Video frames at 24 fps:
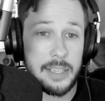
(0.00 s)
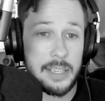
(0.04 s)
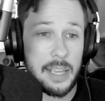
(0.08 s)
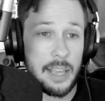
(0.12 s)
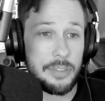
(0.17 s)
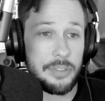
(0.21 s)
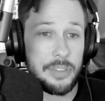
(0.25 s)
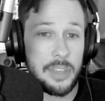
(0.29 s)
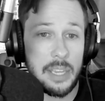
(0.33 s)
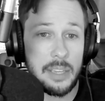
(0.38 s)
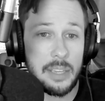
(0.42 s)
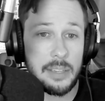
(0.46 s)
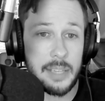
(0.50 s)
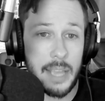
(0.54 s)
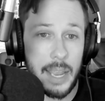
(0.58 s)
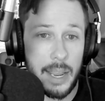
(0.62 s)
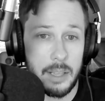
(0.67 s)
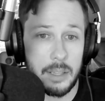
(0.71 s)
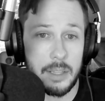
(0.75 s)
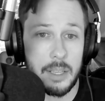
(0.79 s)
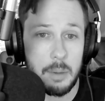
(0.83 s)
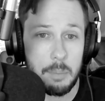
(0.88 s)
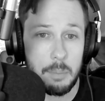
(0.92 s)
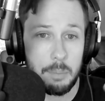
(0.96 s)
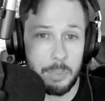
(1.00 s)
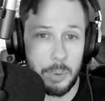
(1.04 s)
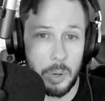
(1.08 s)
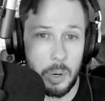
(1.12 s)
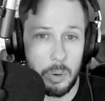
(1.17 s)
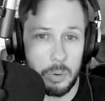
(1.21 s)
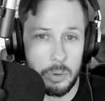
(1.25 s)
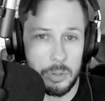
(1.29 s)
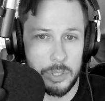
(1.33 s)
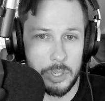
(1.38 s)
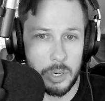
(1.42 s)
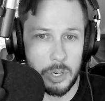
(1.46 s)
is that these alien
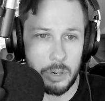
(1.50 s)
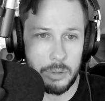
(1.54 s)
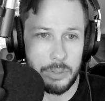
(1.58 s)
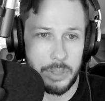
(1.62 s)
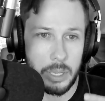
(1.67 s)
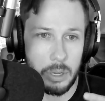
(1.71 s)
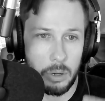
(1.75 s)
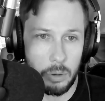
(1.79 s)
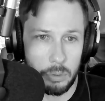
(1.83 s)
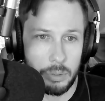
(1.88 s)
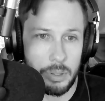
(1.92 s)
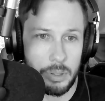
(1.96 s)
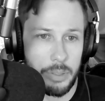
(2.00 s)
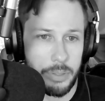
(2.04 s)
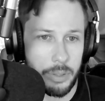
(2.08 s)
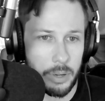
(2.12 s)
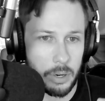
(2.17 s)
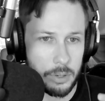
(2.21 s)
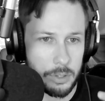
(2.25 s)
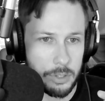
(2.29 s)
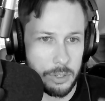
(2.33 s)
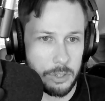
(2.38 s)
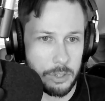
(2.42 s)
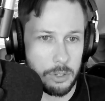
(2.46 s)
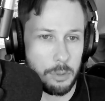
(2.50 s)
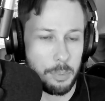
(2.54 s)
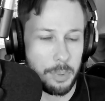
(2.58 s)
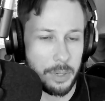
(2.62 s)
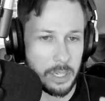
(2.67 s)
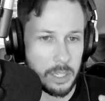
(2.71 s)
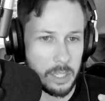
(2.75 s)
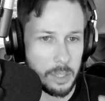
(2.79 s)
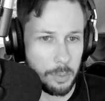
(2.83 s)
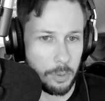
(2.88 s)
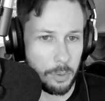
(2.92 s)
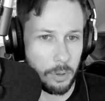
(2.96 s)
bones aren't the only thing our stupid
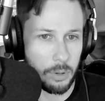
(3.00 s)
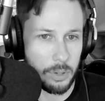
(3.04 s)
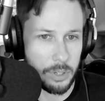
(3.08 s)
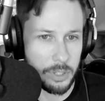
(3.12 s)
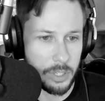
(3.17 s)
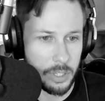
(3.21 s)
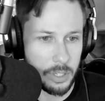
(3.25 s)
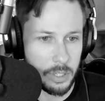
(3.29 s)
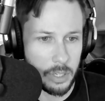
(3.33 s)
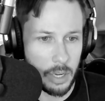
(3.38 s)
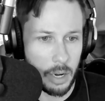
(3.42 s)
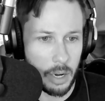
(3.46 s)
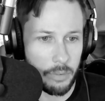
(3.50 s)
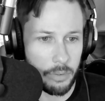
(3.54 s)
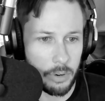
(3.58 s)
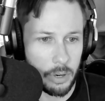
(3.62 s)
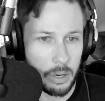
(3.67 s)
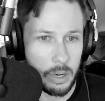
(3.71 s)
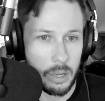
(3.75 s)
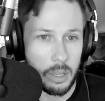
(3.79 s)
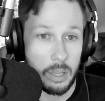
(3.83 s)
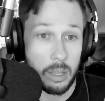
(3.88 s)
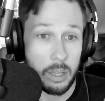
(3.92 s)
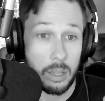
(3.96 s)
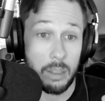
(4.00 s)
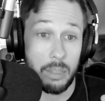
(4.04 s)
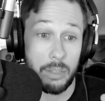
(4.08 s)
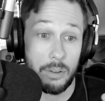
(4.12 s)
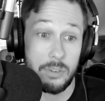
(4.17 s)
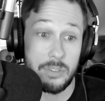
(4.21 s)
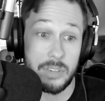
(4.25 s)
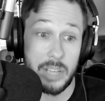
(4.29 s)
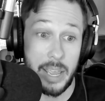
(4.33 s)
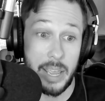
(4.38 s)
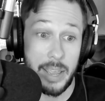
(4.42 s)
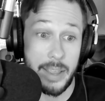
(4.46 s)
explorers discover.
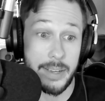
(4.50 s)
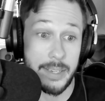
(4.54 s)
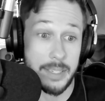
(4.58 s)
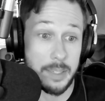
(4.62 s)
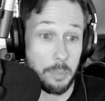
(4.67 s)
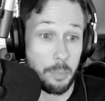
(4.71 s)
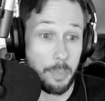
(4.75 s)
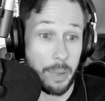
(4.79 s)
There's eggs,